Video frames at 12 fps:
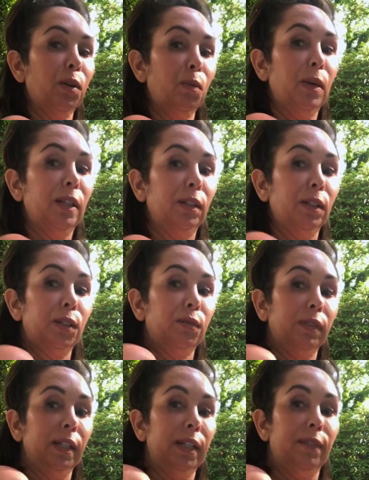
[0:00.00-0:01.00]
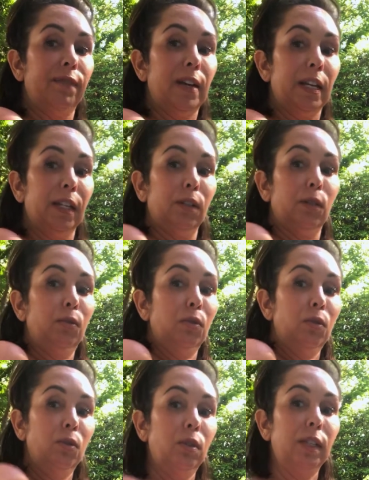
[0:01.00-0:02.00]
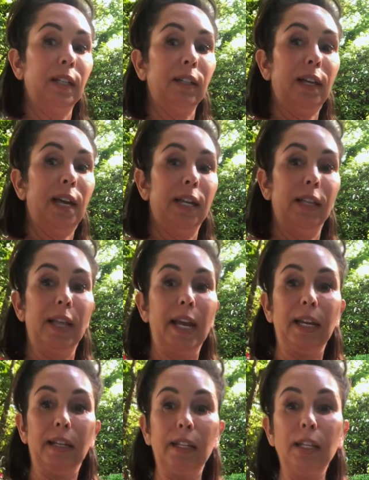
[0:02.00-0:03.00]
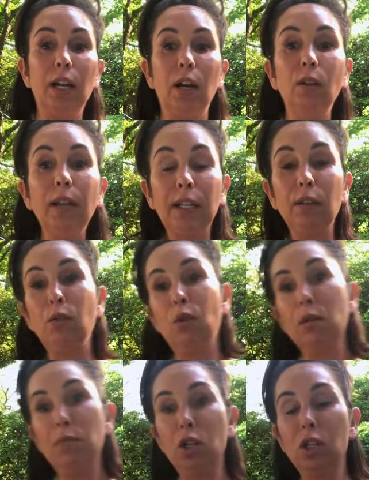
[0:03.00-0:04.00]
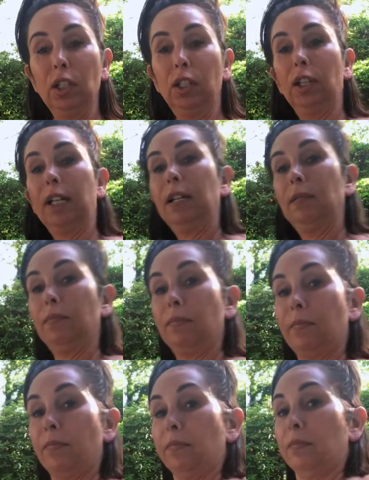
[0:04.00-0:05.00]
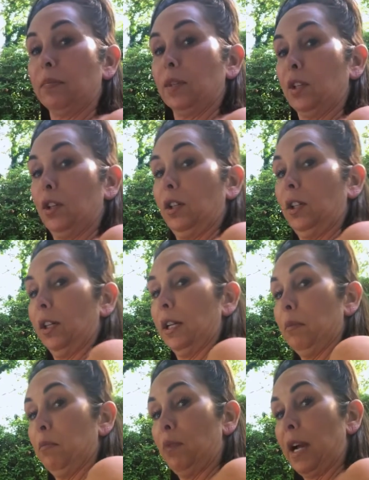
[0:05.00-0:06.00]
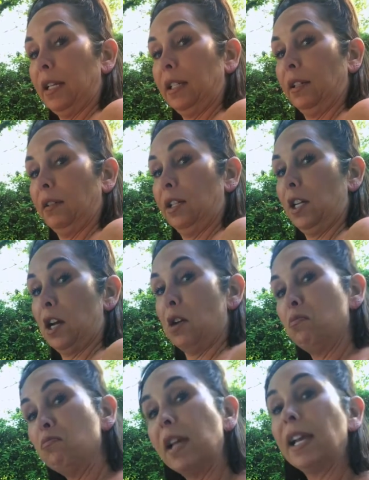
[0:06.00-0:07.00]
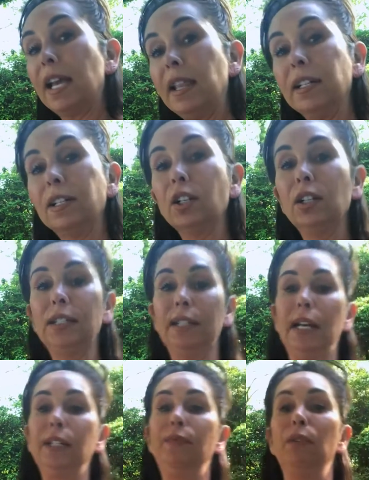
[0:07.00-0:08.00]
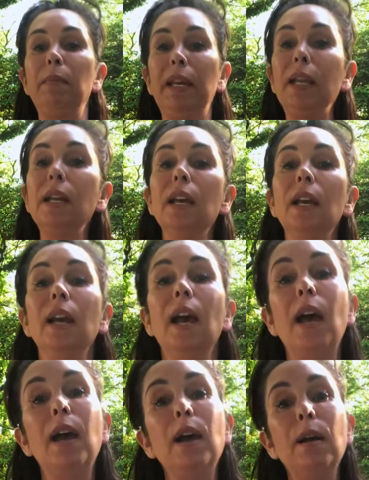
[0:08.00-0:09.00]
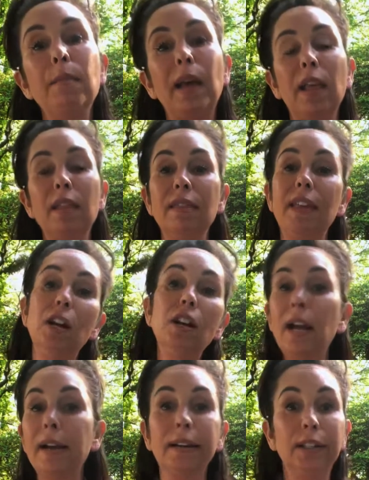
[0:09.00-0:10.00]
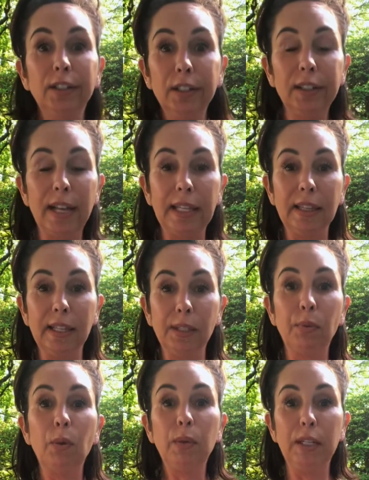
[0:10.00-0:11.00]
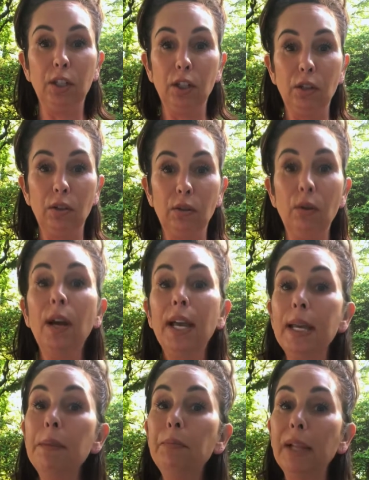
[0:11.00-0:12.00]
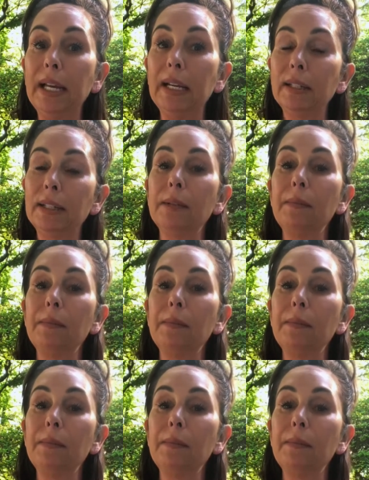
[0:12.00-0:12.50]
what looks really fun and cool and kind of like, you know, like normal, good looking breasts, you know, like, hey, that's a good size for me. They're not going to look like this when we do implants.